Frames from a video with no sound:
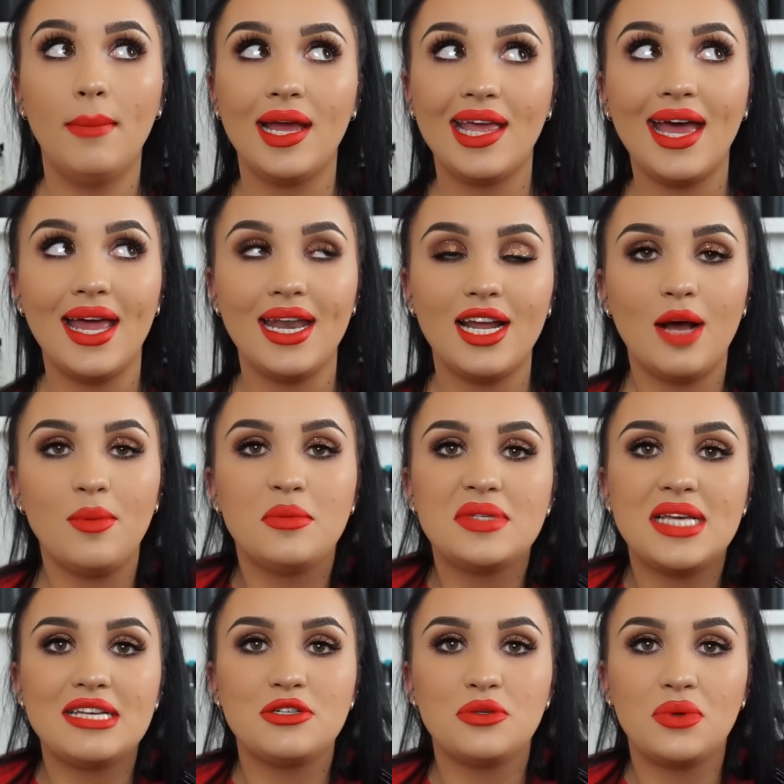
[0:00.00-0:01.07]
But again, I'm
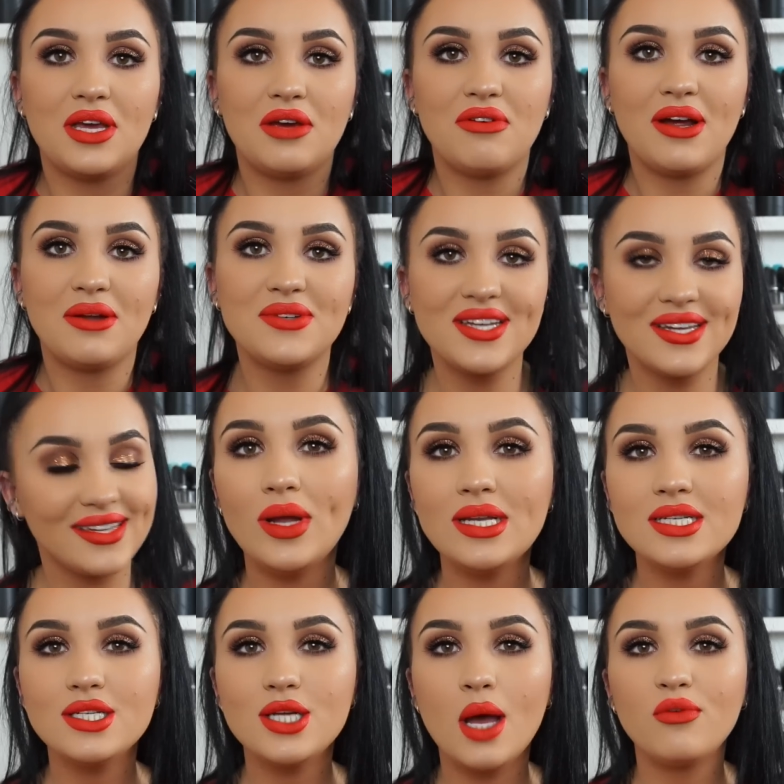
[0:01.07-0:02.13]
obsessed all year round.
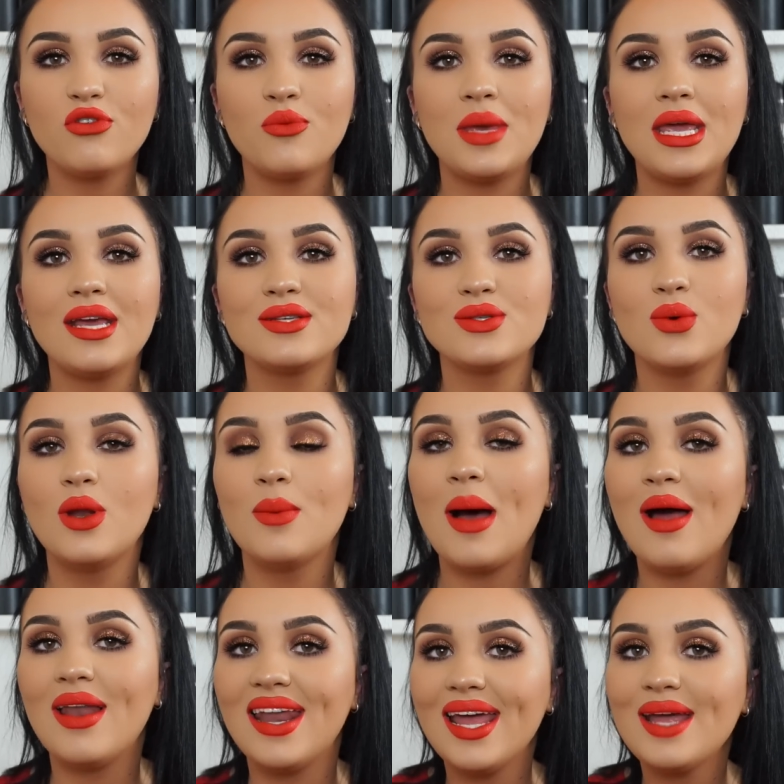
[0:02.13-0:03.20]
Winter time for me is all
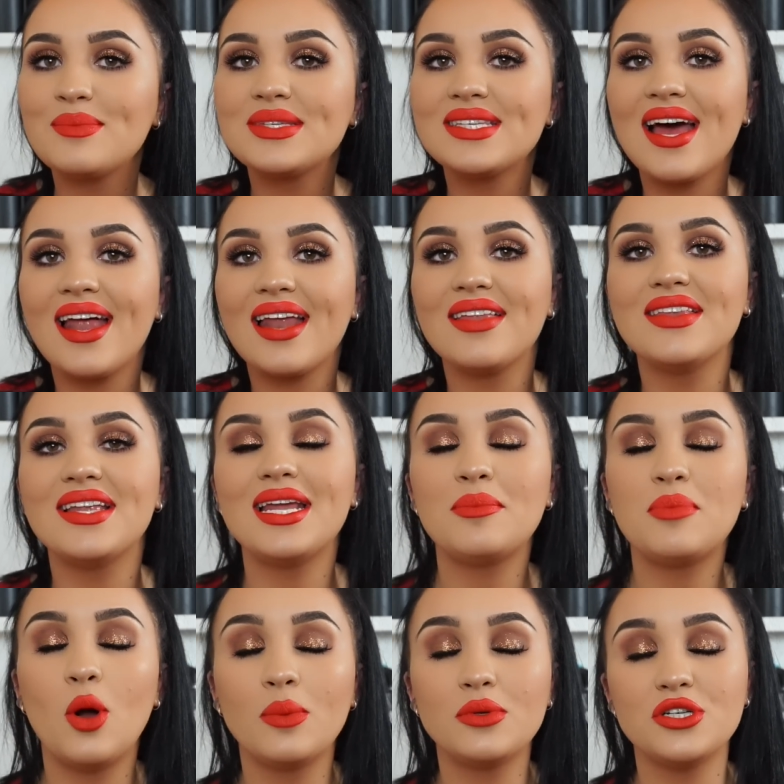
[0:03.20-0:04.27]
about lips, and the
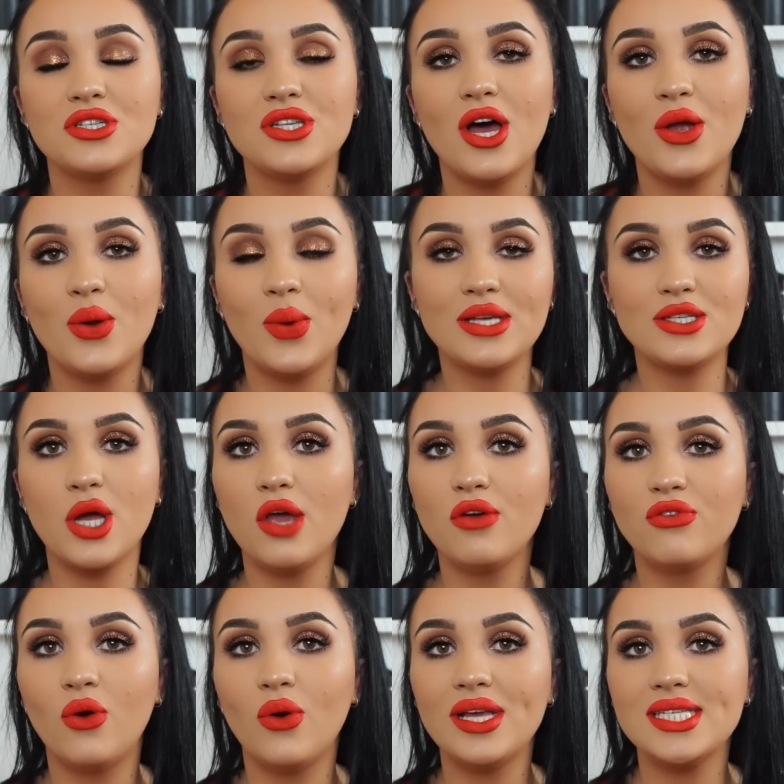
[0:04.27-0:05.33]
lip options that I always go
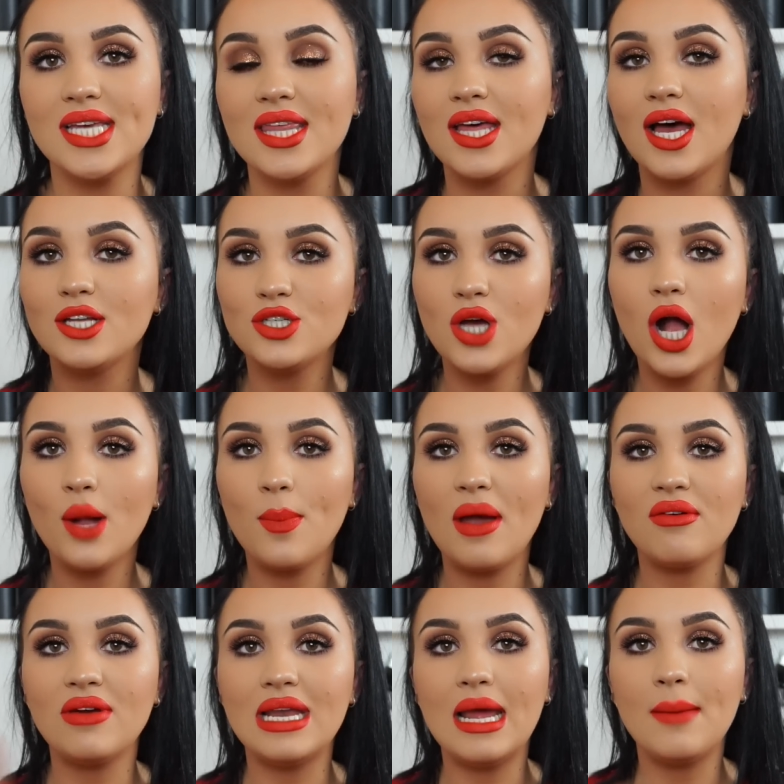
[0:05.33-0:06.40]
for is either a dark
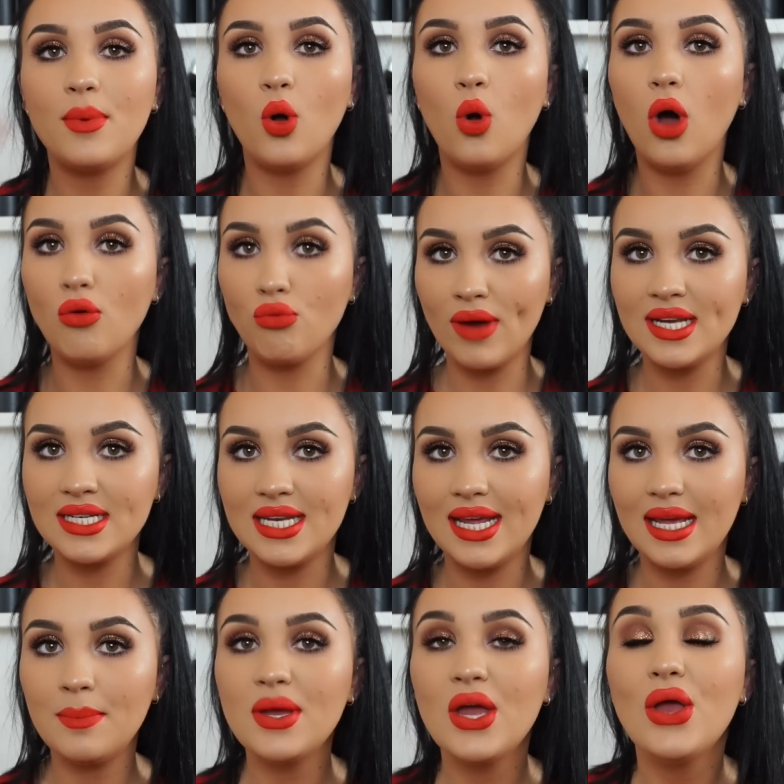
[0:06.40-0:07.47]
berry lip or a red
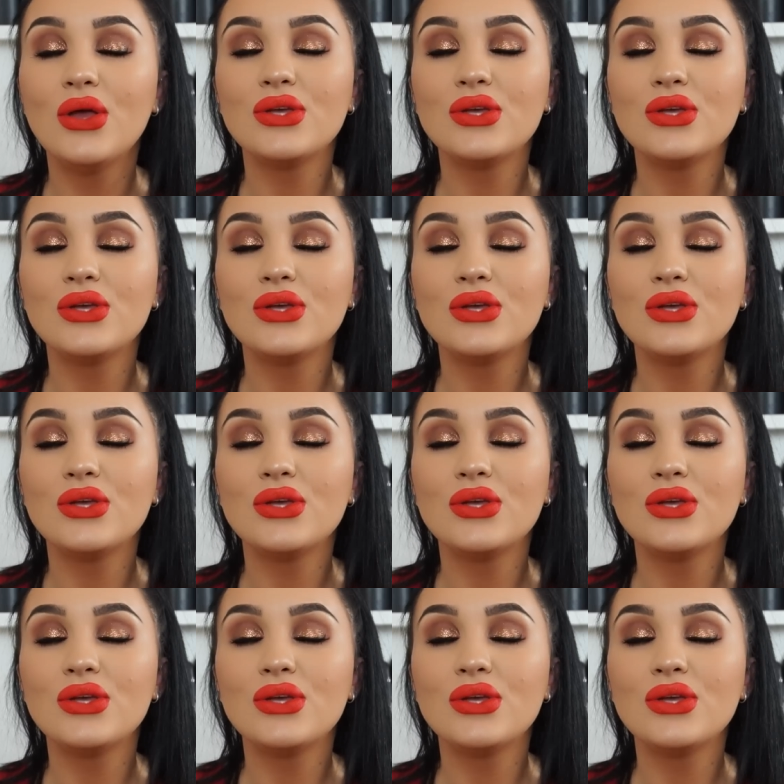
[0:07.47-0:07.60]
lip.